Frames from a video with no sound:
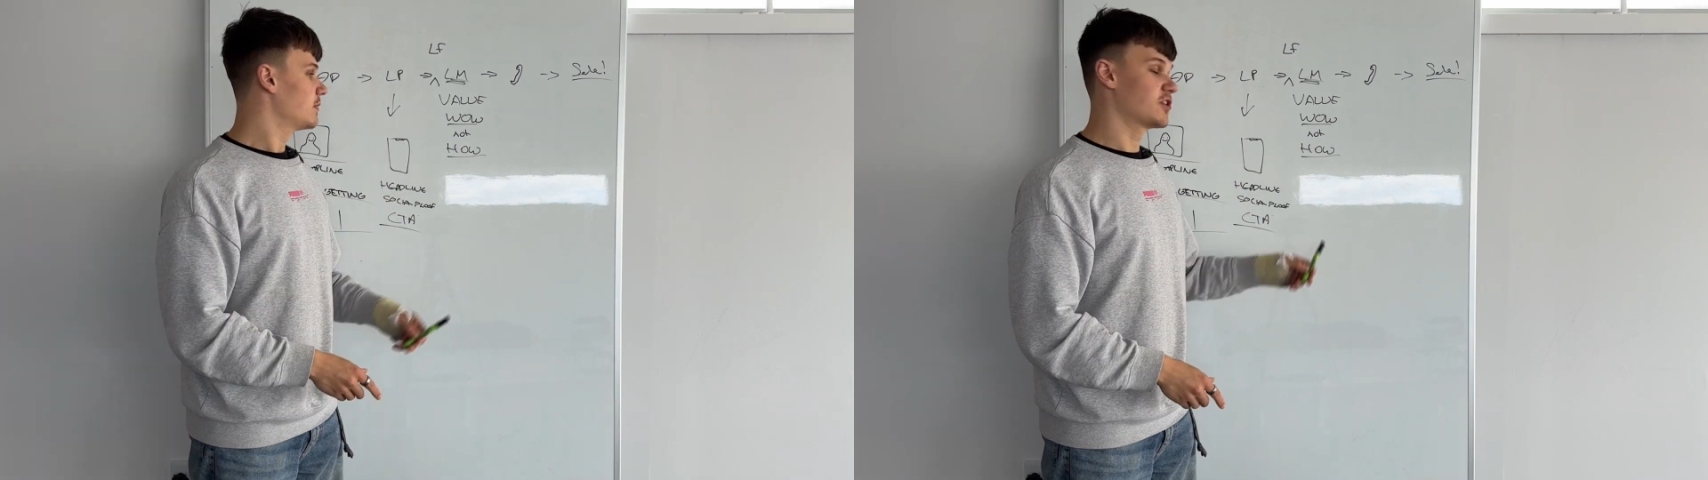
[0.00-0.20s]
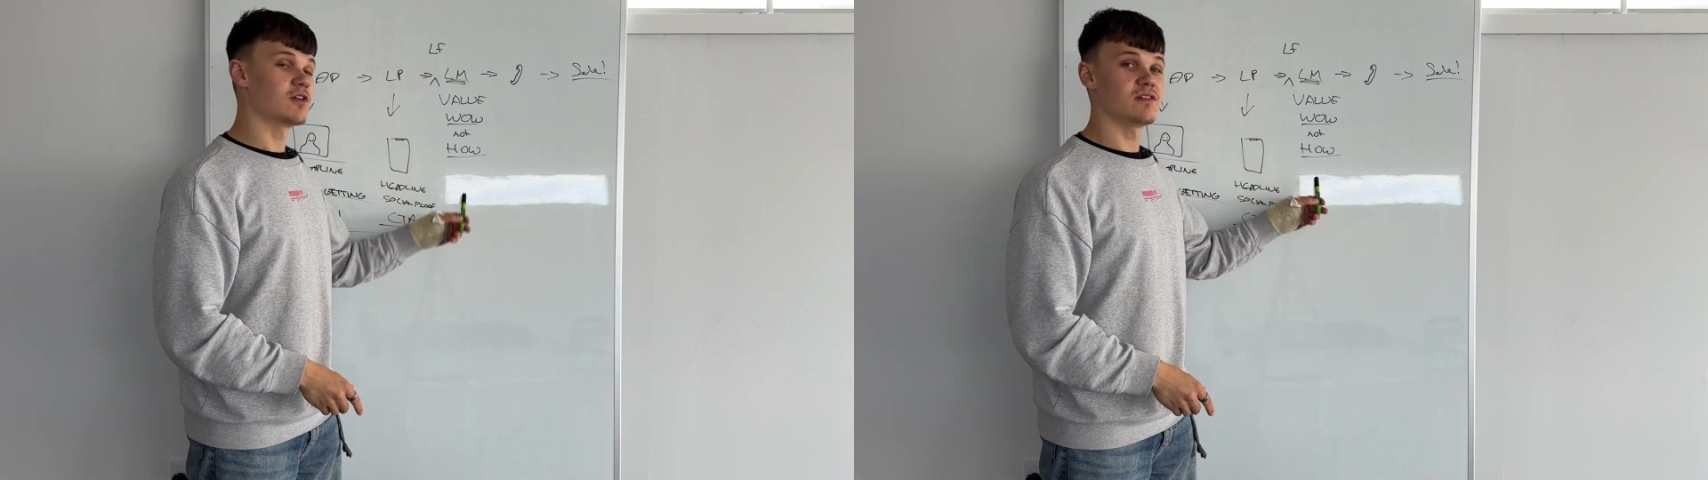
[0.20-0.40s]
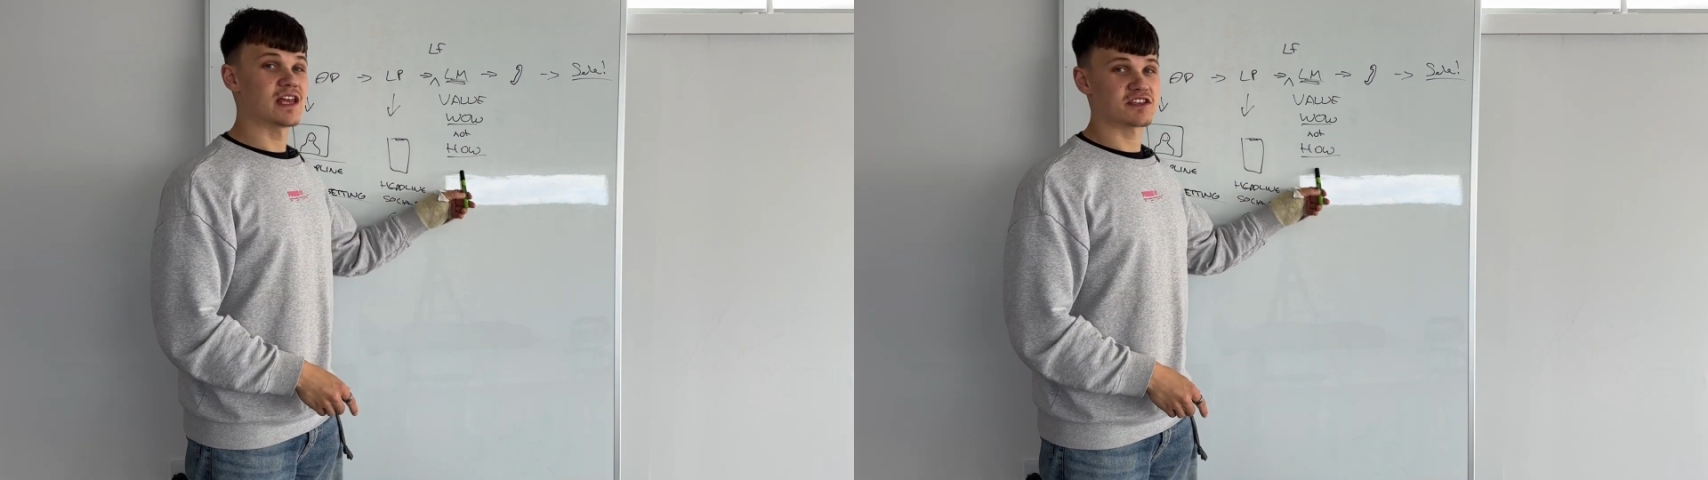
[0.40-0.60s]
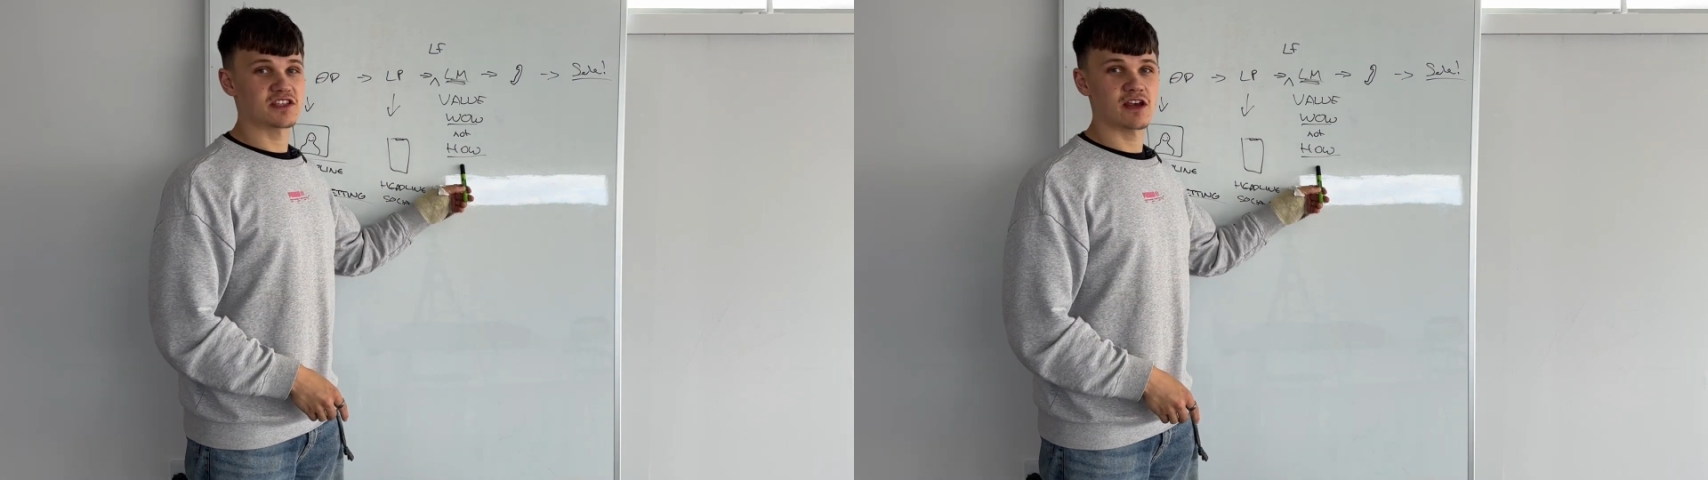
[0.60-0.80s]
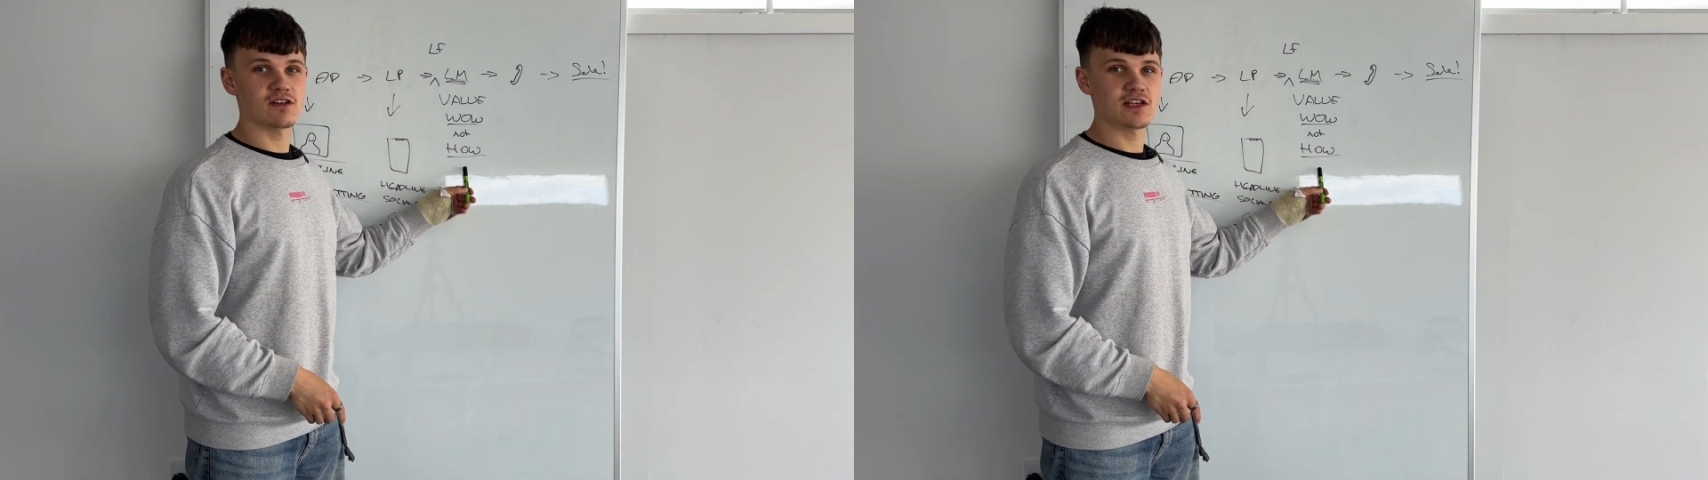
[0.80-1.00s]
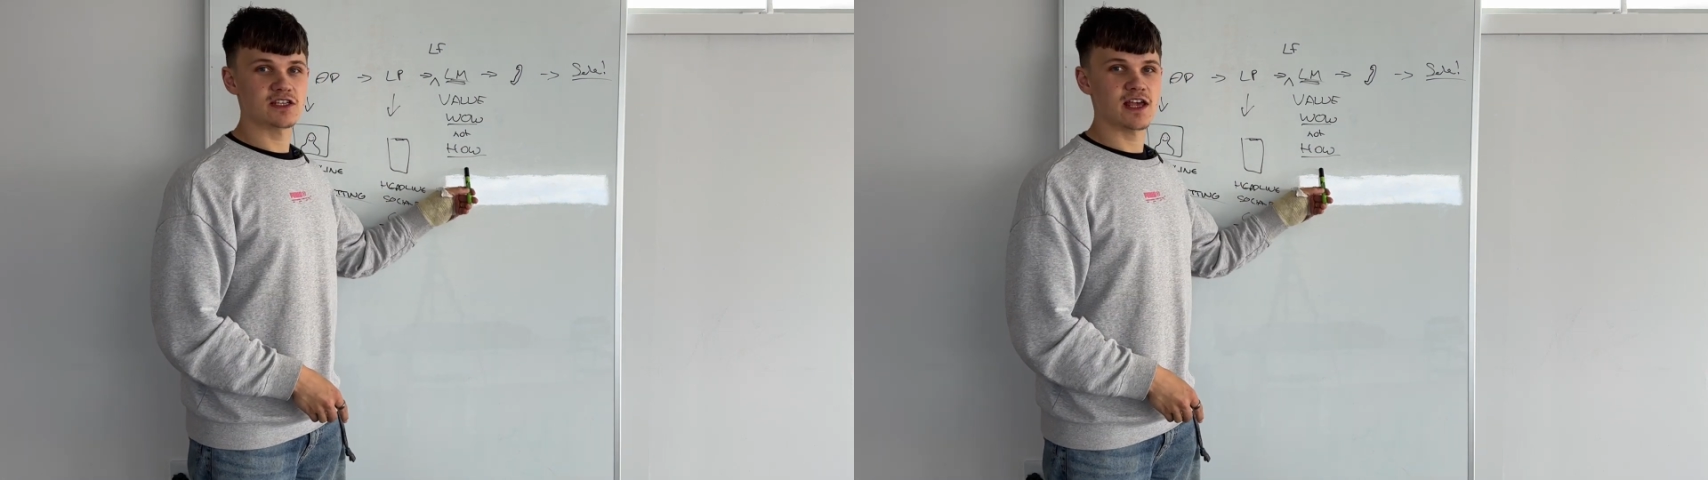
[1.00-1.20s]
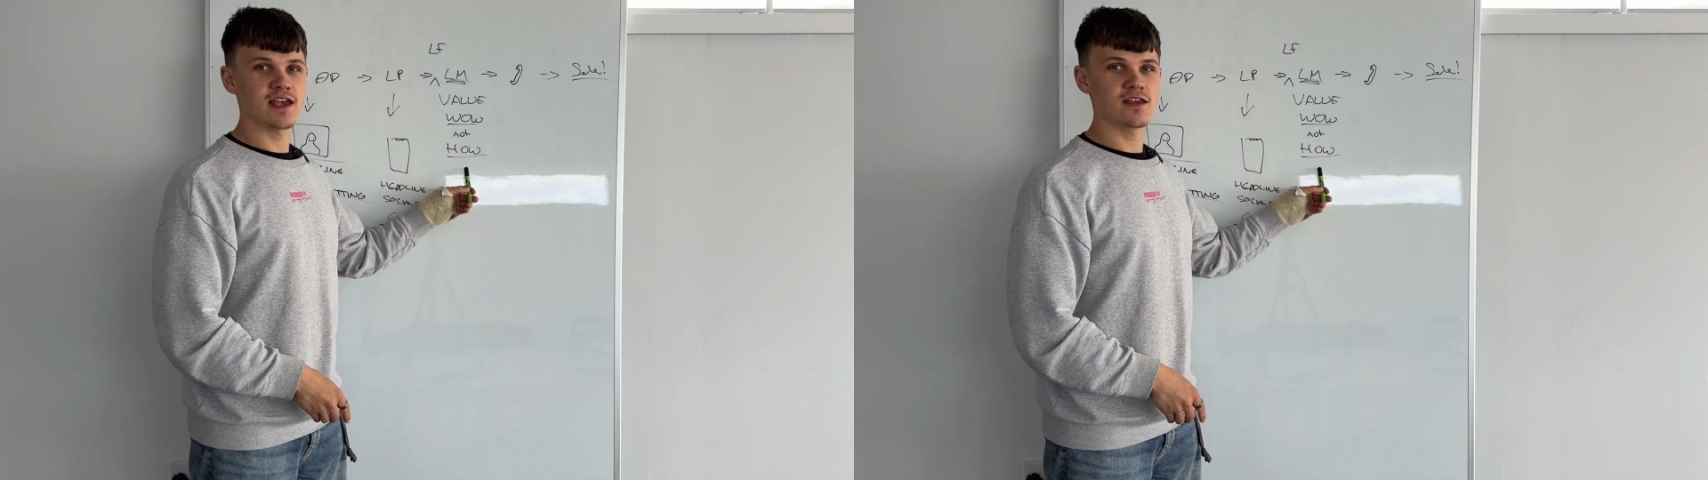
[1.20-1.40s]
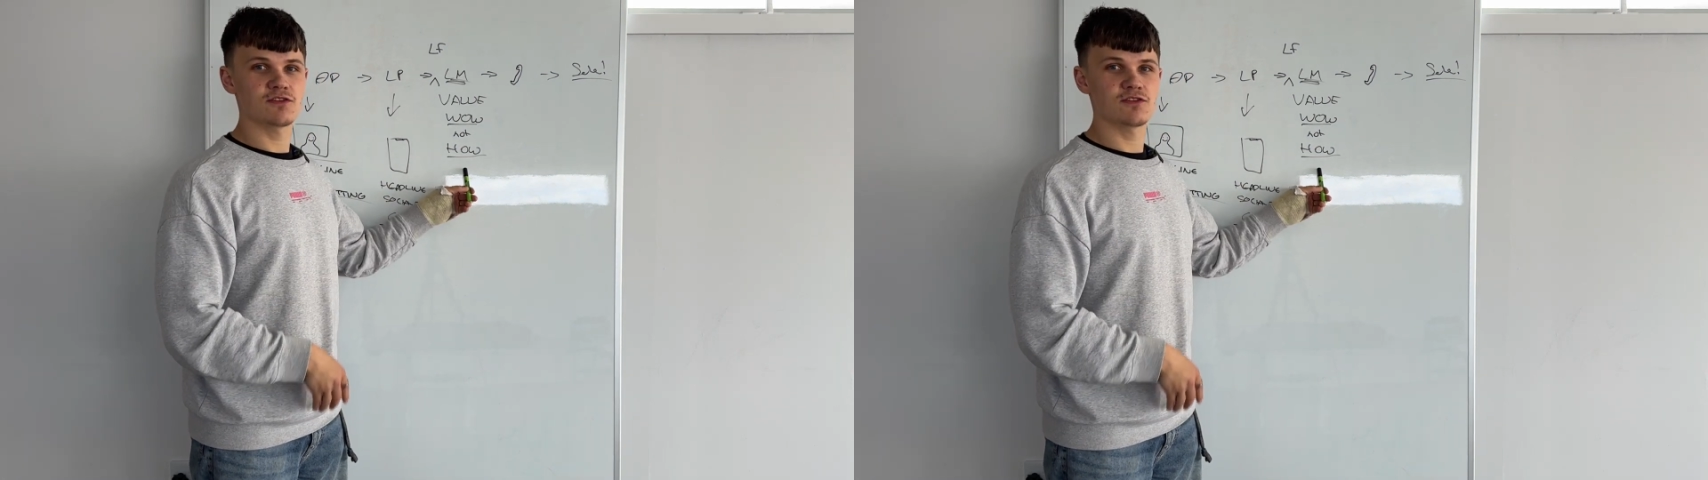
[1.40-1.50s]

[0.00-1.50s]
but don't necessarily say